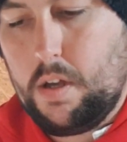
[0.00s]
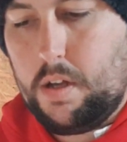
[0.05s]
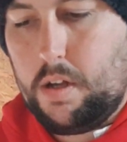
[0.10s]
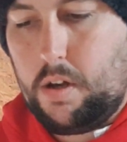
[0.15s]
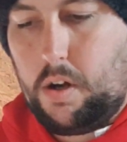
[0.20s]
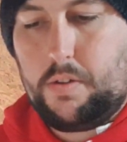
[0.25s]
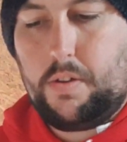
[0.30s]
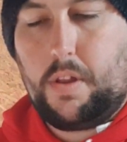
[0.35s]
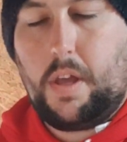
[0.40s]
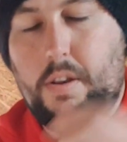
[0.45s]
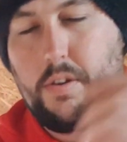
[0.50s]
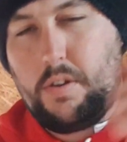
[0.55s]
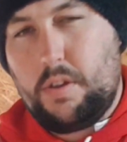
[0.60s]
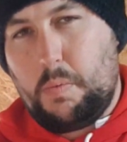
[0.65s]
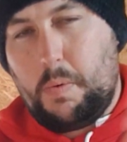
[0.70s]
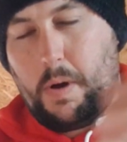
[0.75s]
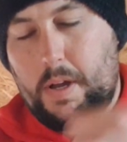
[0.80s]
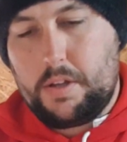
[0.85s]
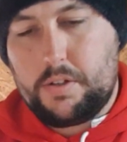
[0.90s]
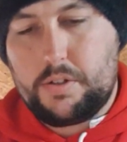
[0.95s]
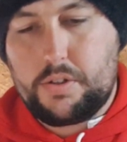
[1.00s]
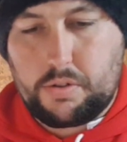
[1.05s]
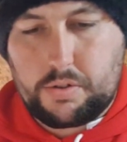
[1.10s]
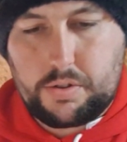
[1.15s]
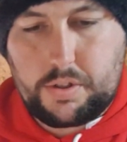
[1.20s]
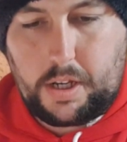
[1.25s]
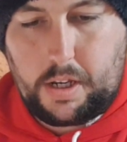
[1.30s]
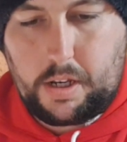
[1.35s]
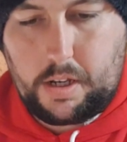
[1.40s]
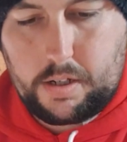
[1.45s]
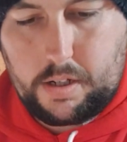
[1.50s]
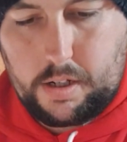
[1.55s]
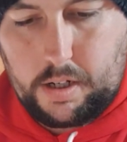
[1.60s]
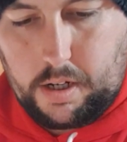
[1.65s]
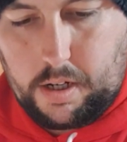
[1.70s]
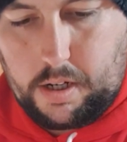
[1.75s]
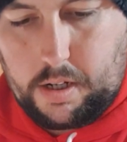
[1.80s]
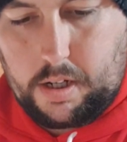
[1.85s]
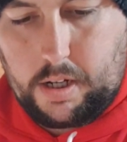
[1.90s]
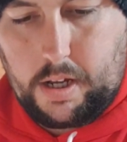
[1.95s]
the end of the wires. You'll see
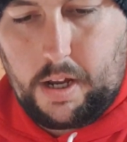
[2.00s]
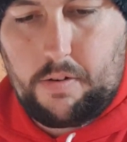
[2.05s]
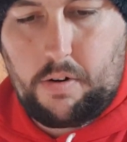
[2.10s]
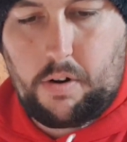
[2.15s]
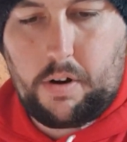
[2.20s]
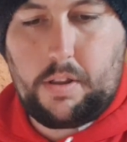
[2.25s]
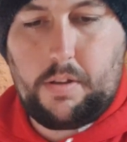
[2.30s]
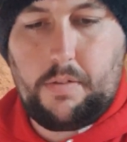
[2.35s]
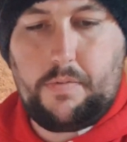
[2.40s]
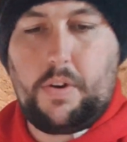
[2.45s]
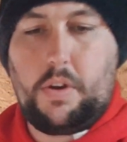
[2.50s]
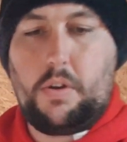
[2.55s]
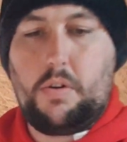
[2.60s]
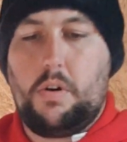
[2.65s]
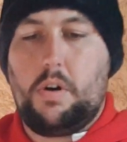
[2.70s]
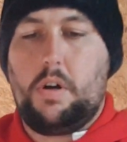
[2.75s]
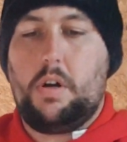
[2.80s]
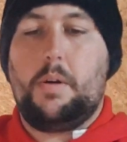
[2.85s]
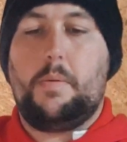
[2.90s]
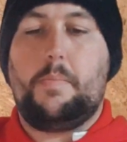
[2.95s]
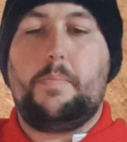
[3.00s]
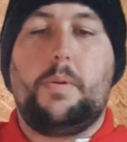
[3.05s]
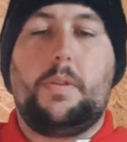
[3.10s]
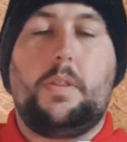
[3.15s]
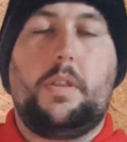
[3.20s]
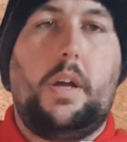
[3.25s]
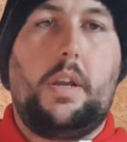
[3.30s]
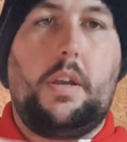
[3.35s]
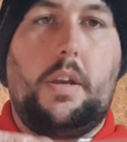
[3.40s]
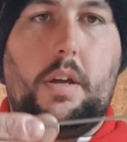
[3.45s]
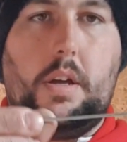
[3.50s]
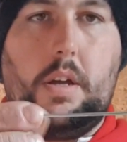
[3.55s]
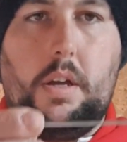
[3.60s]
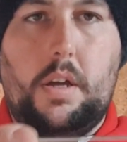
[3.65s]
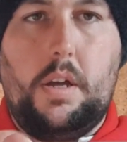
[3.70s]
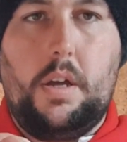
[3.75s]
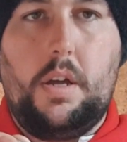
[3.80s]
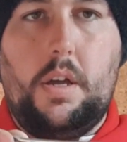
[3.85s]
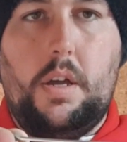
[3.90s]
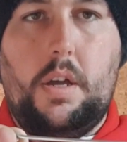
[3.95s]
later on in the video. But then
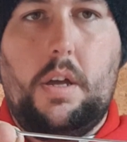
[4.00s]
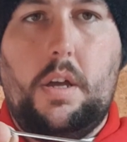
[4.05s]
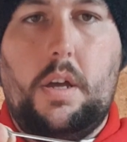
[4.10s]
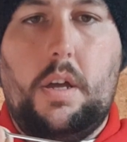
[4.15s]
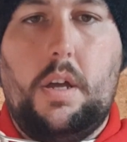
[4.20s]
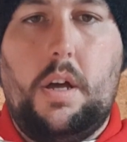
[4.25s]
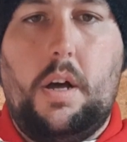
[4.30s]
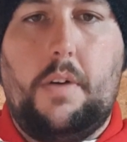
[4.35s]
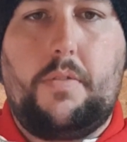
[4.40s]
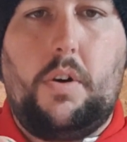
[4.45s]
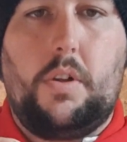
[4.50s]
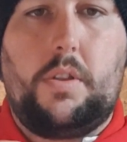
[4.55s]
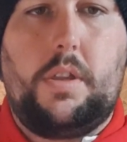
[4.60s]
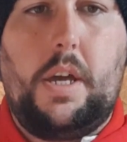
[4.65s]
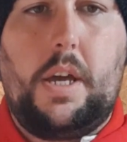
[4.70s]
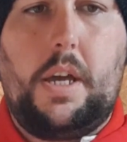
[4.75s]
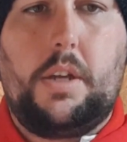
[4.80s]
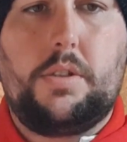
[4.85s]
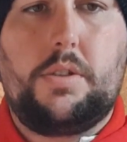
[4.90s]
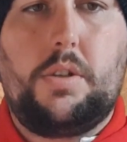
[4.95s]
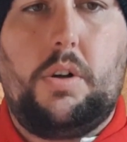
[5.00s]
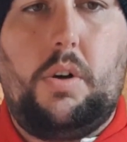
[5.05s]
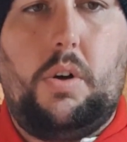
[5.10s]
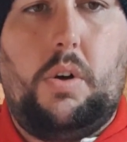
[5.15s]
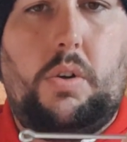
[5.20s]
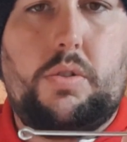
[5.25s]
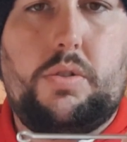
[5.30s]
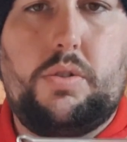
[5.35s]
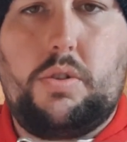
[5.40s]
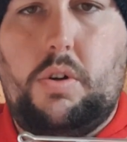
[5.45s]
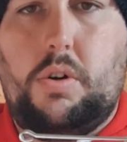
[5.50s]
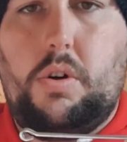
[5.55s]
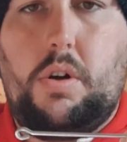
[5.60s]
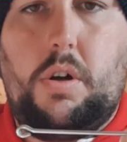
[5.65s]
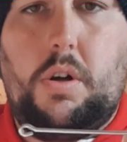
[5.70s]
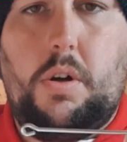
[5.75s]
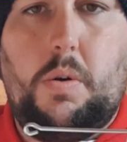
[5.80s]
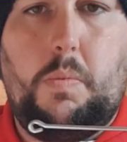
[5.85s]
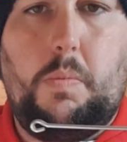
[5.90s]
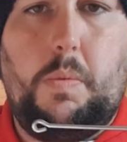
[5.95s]
I've got these also,
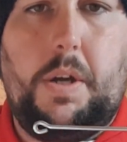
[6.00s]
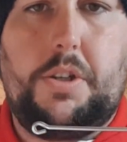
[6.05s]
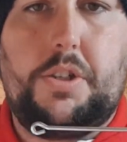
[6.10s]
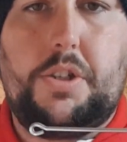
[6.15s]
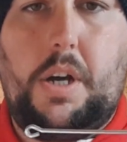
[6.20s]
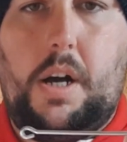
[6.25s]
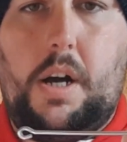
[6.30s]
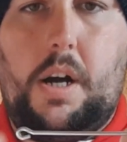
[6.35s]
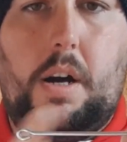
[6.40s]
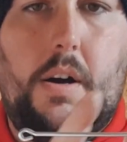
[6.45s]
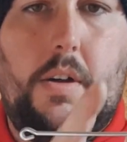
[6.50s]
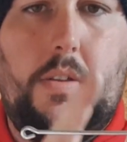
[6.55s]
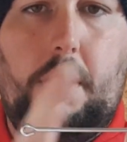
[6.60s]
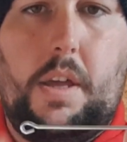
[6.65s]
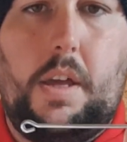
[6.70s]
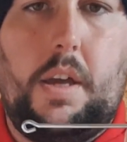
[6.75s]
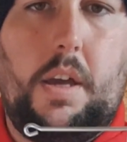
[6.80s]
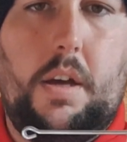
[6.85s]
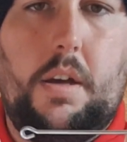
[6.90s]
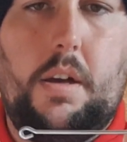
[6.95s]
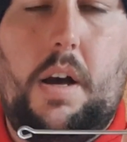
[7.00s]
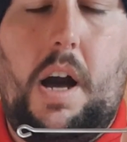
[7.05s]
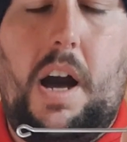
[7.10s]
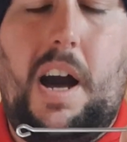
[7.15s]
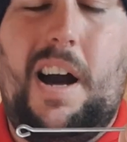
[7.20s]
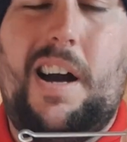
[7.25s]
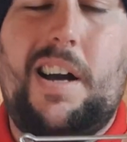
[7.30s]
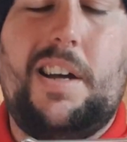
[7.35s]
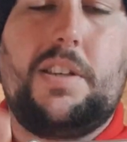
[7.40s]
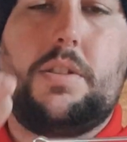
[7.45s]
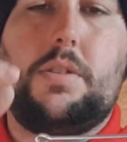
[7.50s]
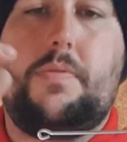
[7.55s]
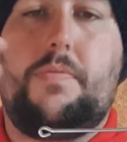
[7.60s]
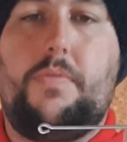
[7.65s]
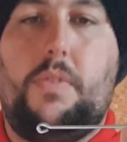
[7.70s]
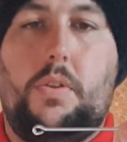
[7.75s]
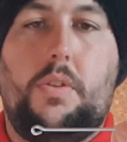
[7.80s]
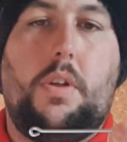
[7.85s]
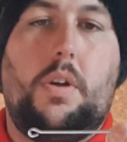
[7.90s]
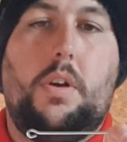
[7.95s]
which are the eyes
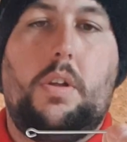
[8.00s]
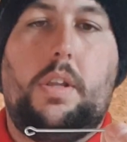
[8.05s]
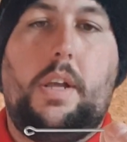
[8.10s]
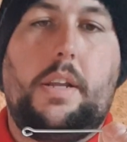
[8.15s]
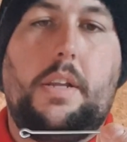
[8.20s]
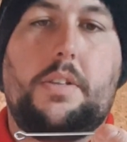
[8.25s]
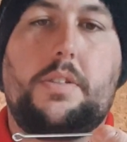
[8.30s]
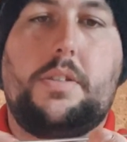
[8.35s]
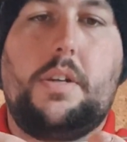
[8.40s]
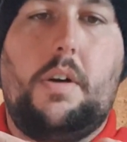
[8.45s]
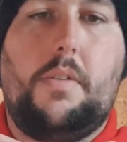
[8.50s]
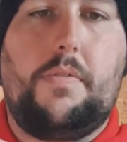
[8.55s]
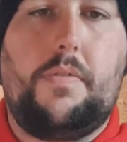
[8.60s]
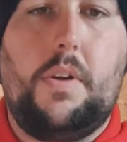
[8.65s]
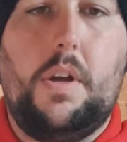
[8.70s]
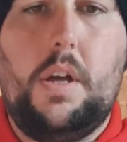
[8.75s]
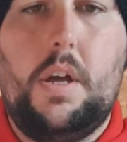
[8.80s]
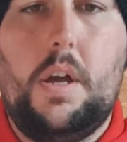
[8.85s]
for the lead itself.